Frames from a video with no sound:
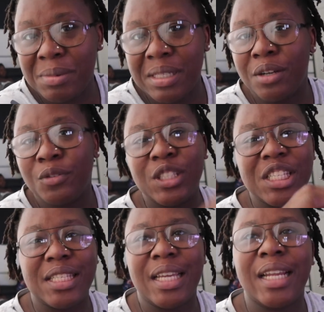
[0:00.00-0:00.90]
myself
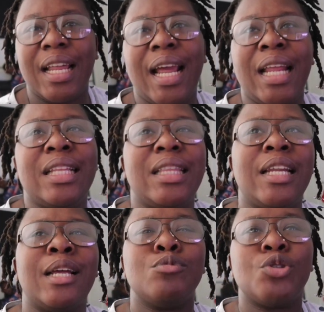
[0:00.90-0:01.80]
this year that
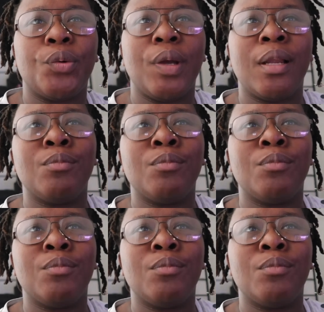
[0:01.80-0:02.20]
anything I'm doing,